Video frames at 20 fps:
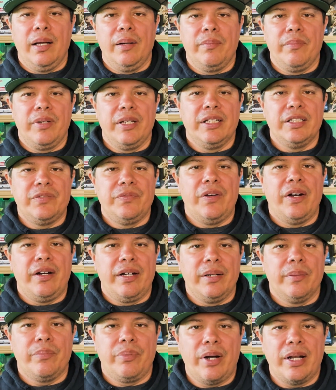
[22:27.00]
is very
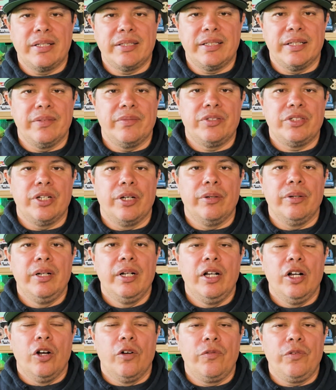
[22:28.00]
impressive. So
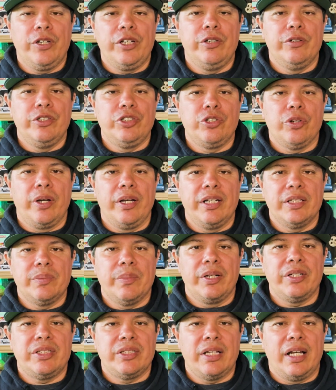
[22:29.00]
hopefully you enjoyed as
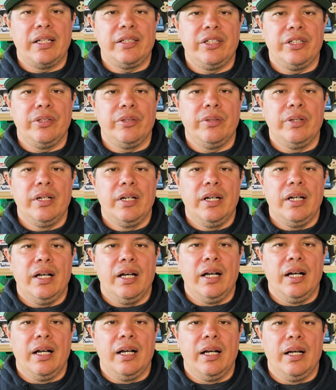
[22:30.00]
much as I do.
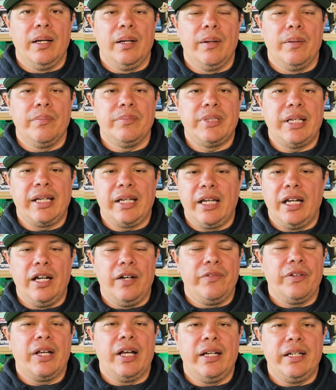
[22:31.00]
Take care.
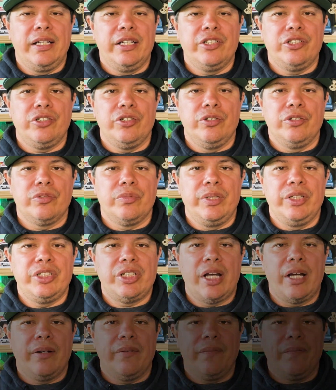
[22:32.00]
If you got any issues, reach
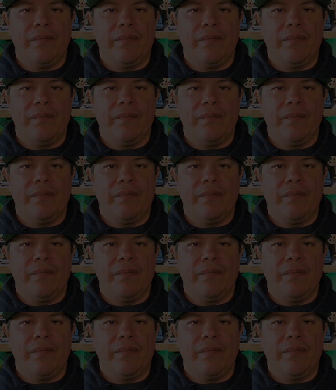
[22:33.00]
out.